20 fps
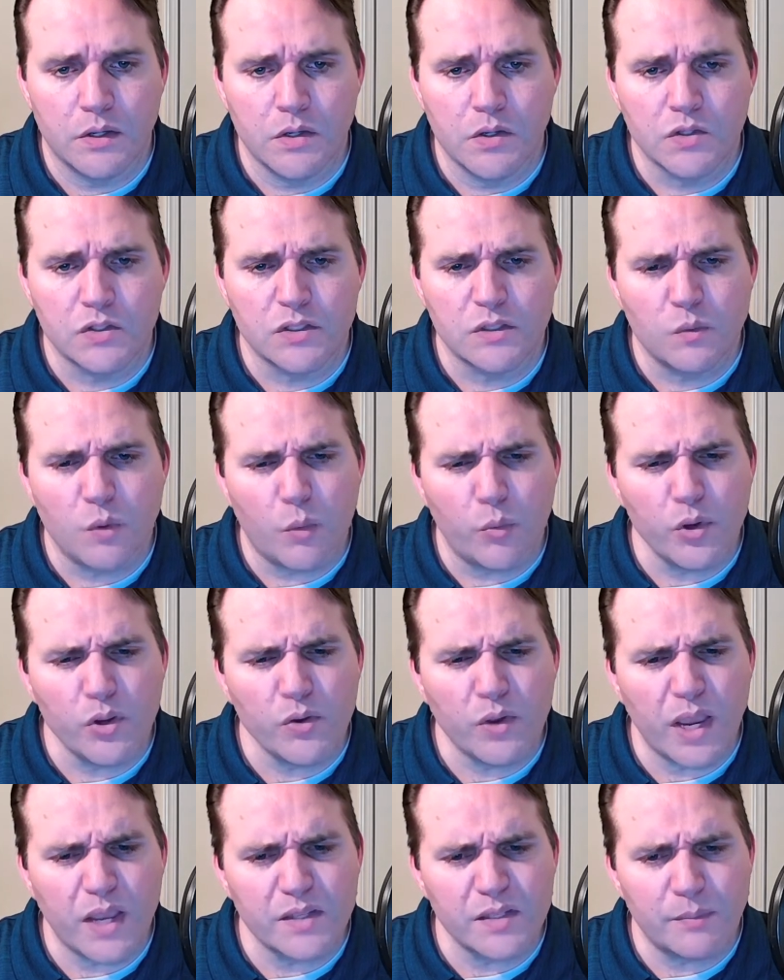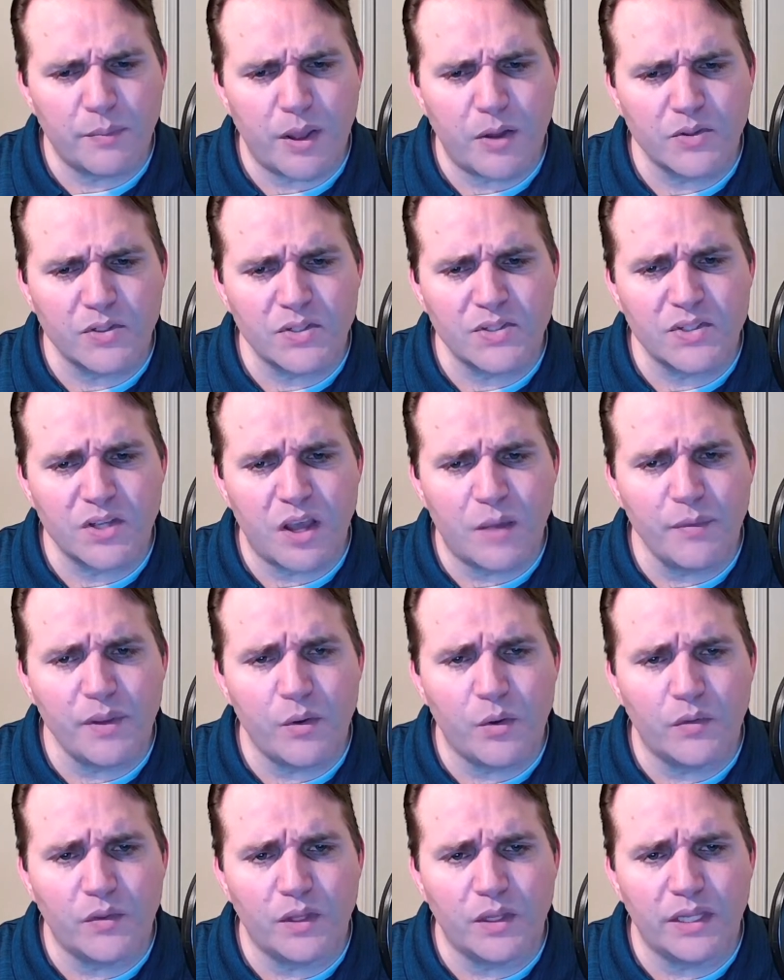"So what were you guys about to tell me
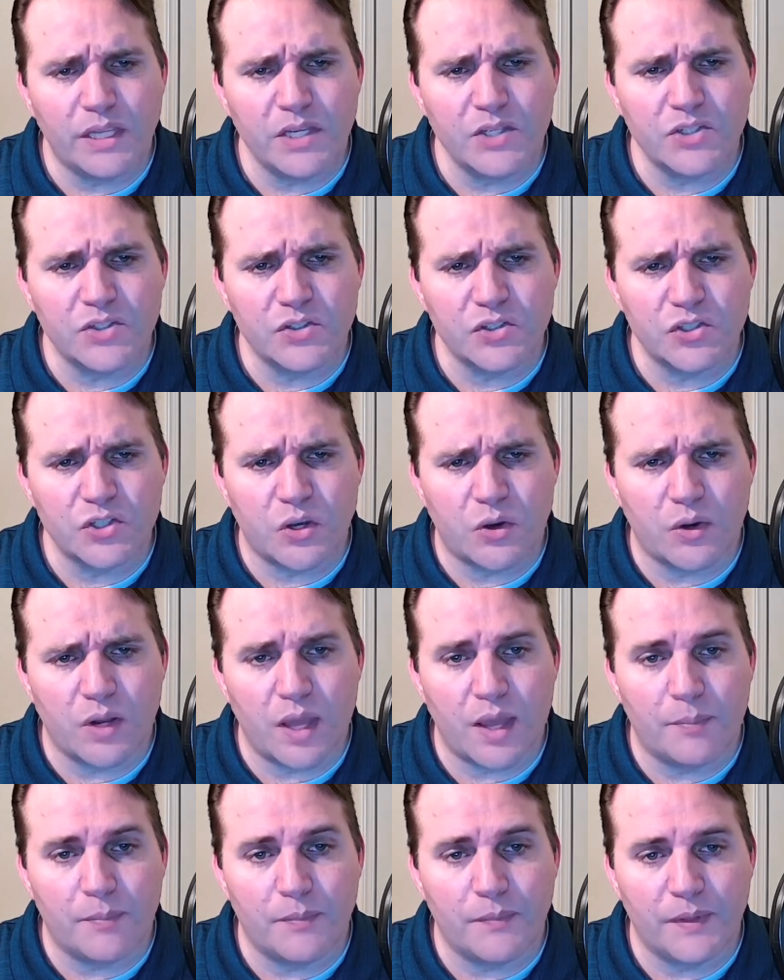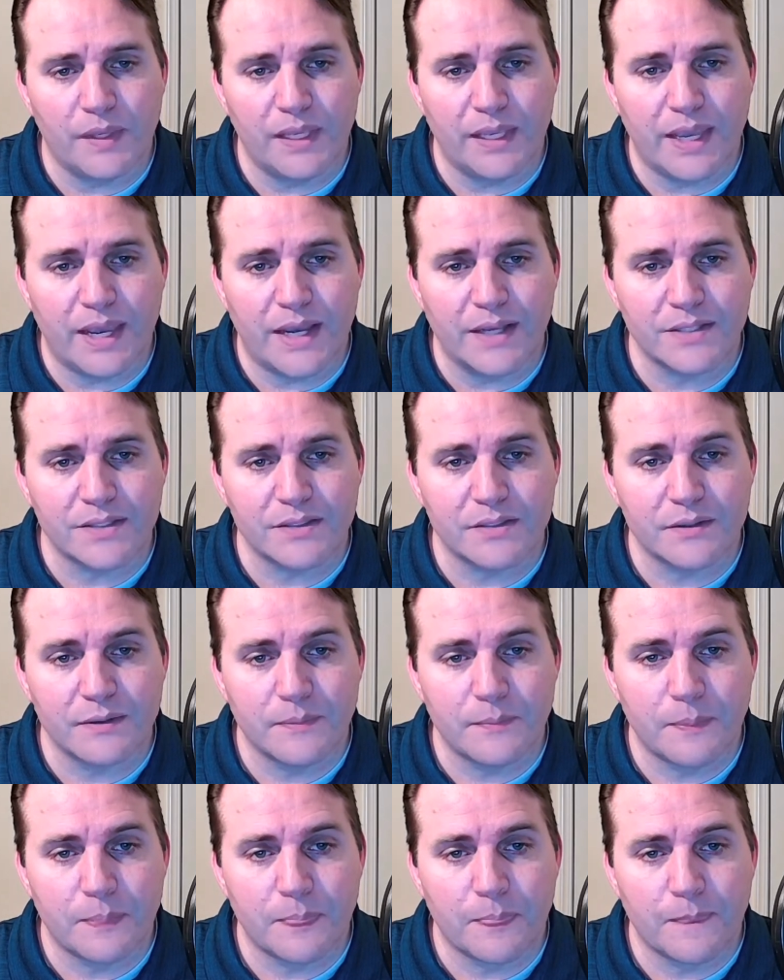when the Legion showed up?" he asked.
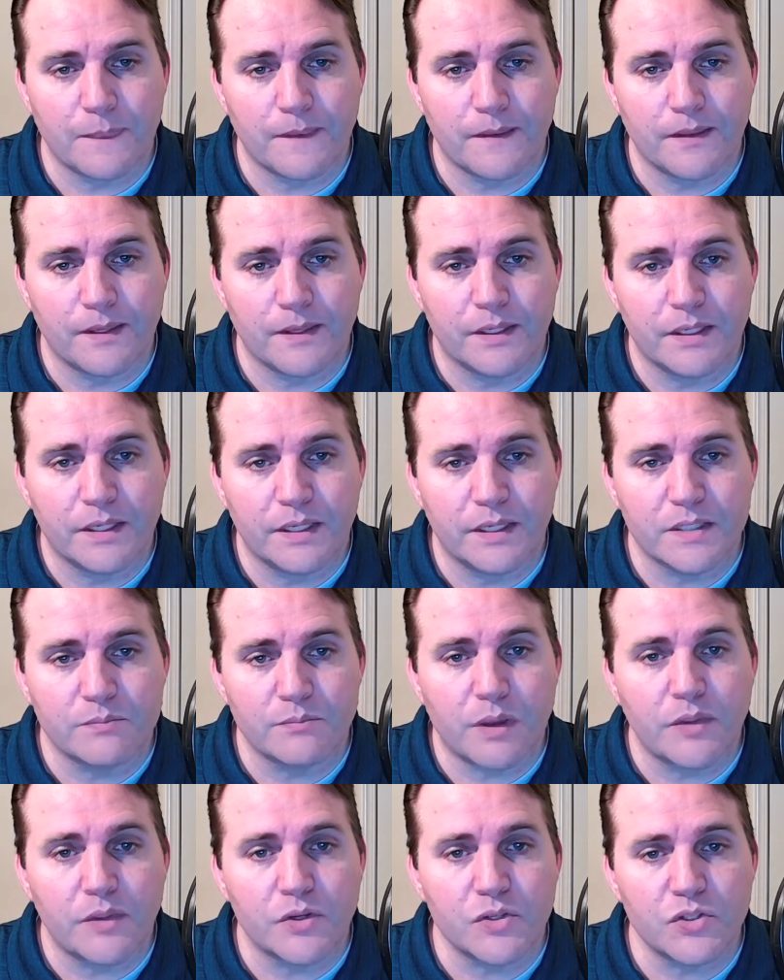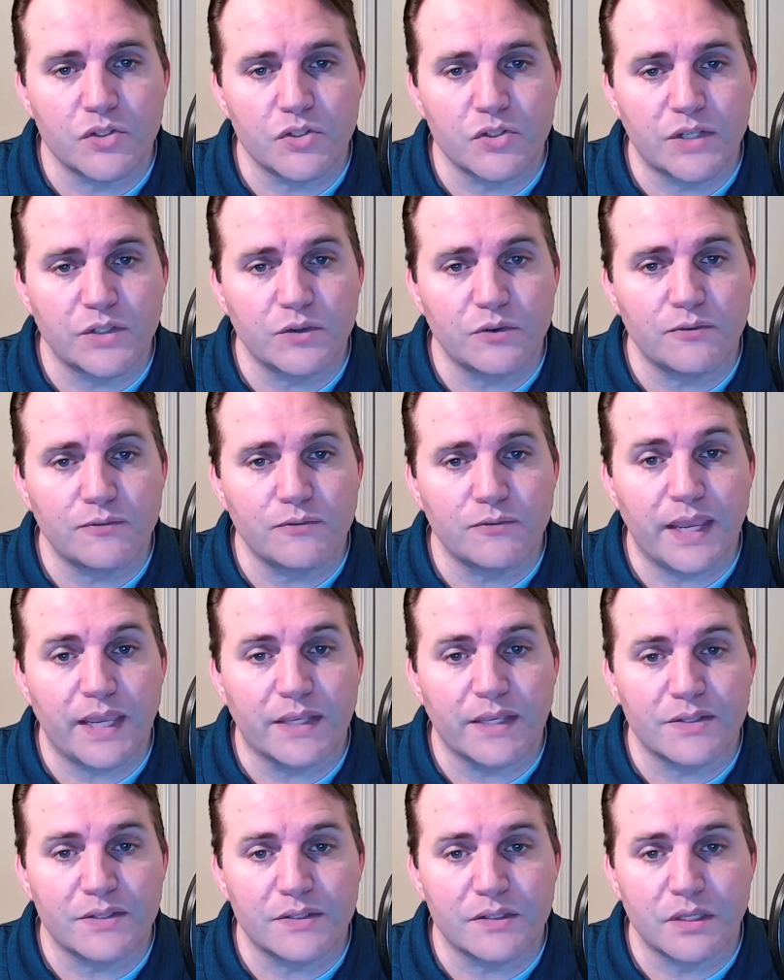His mother's gentle
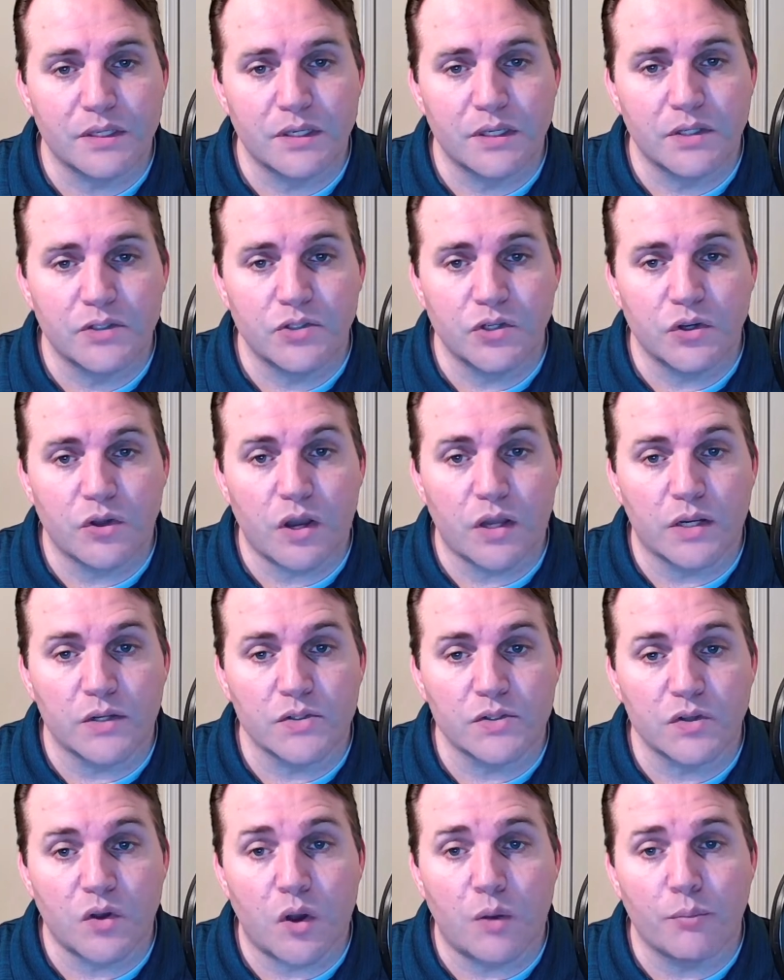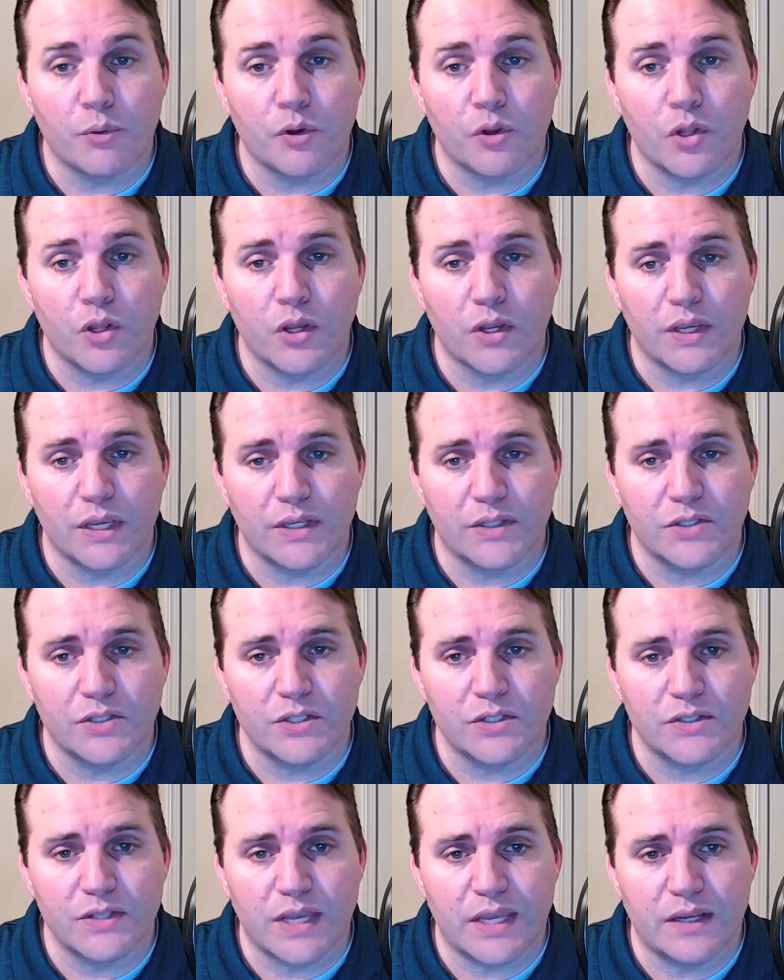face took on a somber look, and she
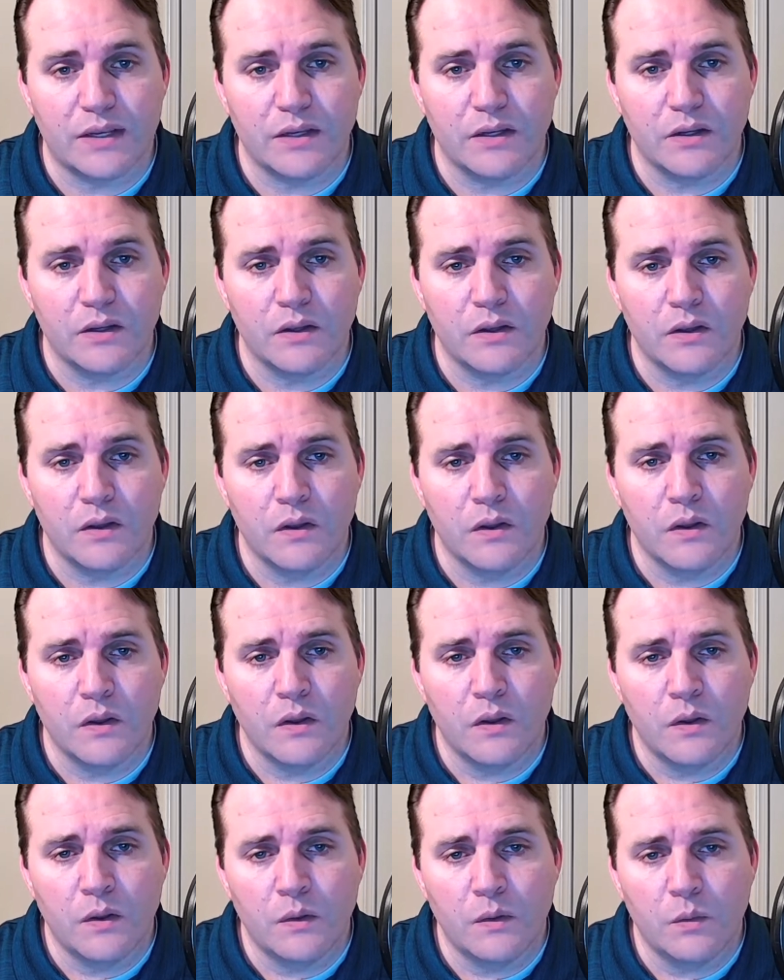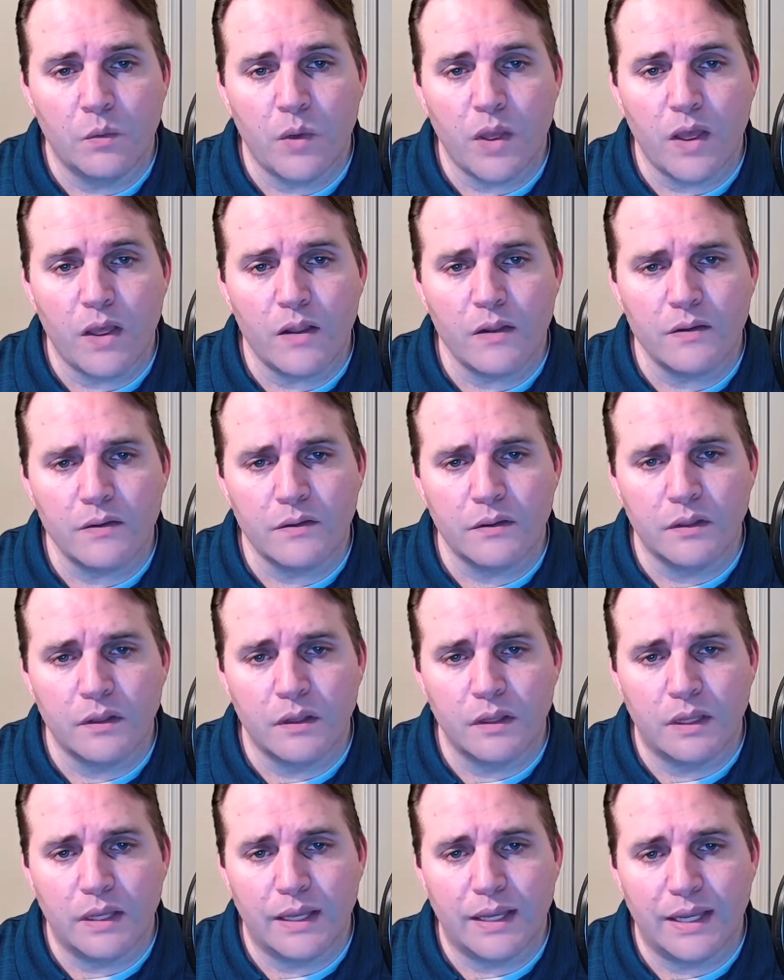said, "Well,
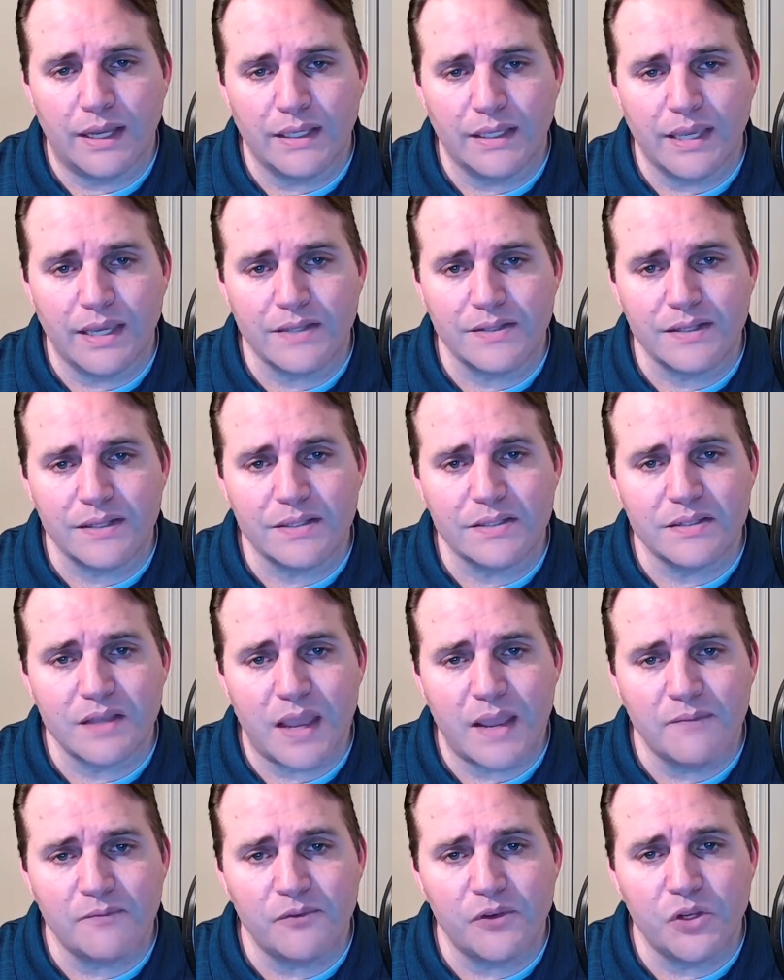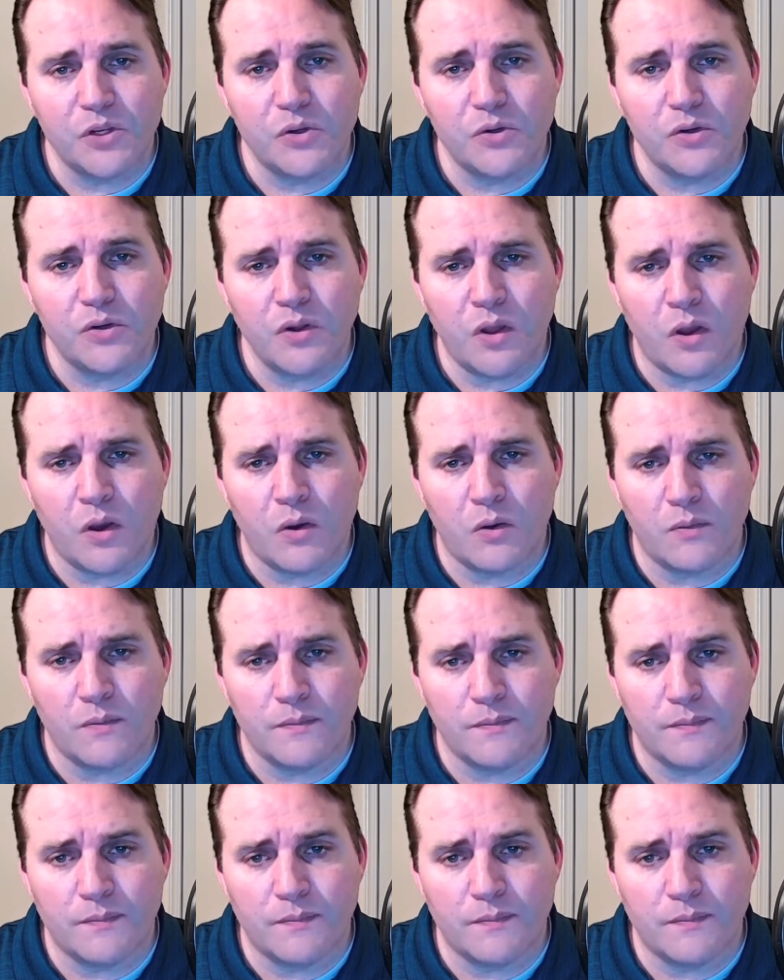I guess it's time for you to know.